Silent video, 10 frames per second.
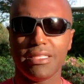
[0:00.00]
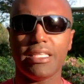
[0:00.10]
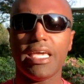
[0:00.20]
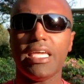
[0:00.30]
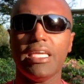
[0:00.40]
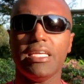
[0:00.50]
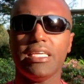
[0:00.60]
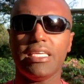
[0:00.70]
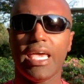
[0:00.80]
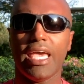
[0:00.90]
they
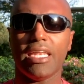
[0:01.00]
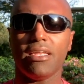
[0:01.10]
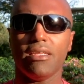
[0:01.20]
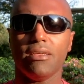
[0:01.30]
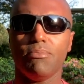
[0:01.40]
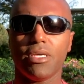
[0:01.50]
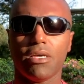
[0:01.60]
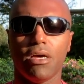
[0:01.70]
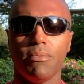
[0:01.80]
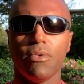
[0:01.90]
can
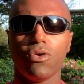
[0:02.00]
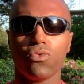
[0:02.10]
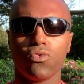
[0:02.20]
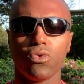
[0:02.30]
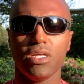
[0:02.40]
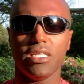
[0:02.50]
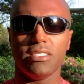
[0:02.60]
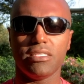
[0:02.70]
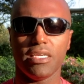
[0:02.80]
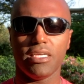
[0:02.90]
become really
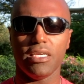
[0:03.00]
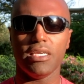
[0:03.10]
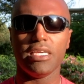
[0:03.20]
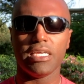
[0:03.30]
stinky.